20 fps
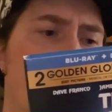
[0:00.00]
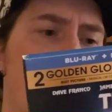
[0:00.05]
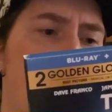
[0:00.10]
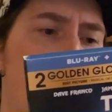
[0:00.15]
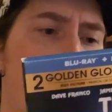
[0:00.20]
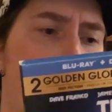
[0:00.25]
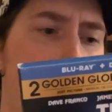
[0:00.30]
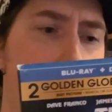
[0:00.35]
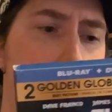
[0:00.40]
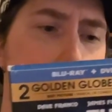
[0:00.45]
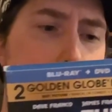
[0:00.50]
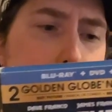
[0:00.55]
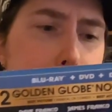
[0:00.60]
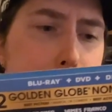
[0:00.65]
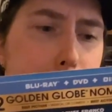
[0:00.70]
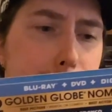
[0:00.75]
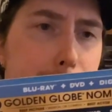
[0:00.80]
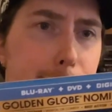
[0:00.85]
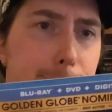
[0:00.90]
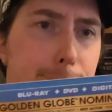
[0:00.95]
Um,
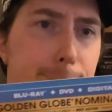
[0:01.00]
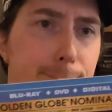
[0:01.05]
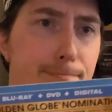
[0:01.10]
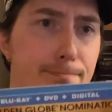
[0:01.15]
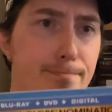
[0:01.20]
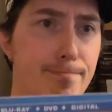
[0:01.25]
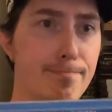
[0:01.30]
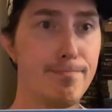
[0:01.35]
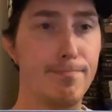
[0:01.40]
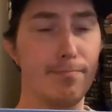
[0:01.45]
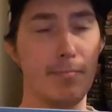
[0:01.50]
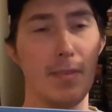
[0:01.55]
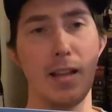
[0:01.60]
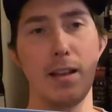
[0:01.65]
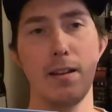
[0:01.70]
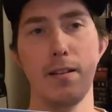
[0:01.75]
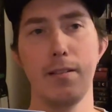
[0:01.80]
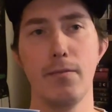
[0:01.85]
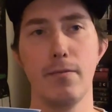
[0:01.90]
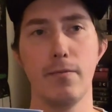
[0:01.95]

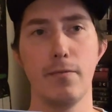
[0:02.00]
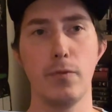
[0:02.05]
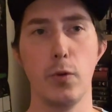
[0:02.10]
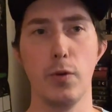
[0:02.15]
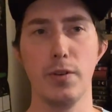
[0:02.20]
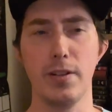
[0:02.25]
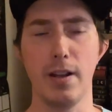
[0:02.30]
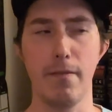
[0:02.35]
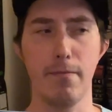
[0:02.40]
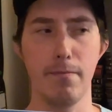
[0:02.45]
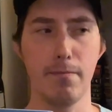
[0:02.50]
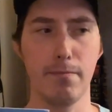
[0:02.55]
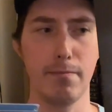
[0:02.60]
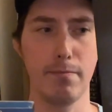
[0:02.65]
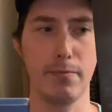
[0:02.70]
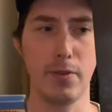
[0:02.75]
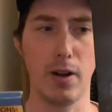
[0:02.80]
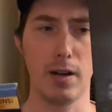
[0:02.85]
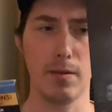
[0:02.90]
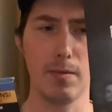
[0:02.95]
of course, I
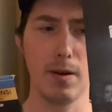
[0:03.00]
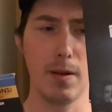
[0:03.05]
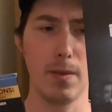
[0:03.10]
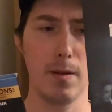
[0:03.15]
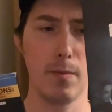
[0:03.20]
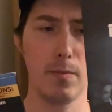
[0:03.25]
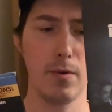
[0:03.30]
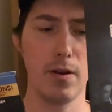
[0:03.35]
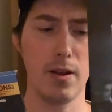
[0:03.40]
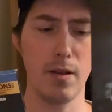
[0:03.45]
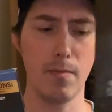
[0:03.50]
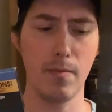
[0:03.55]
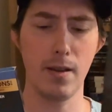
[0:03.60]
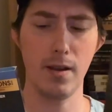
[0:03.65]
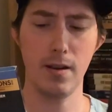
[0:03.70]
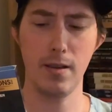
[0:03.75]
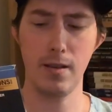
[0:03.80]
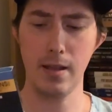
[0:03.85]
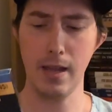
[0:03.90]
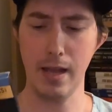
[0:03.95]
talked about the book a
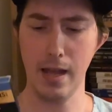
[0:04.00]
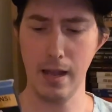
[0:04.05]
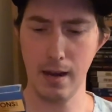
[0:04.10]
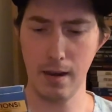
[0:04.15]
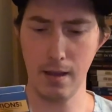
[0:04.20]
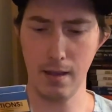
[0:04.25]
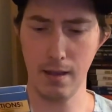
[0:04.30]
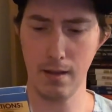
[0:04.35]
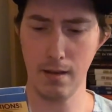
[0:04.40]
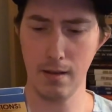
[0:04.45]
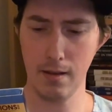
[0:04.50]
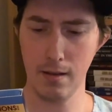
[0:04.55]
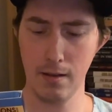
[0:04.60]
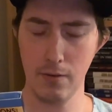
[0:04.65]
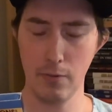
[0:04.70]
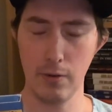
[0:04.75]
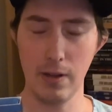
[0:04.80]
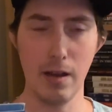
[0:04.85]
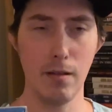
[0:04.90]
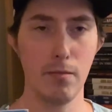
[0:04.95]
bit, and, uh,
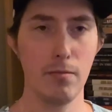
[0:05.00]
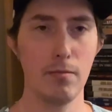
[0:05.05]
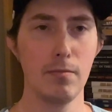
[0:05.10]
well,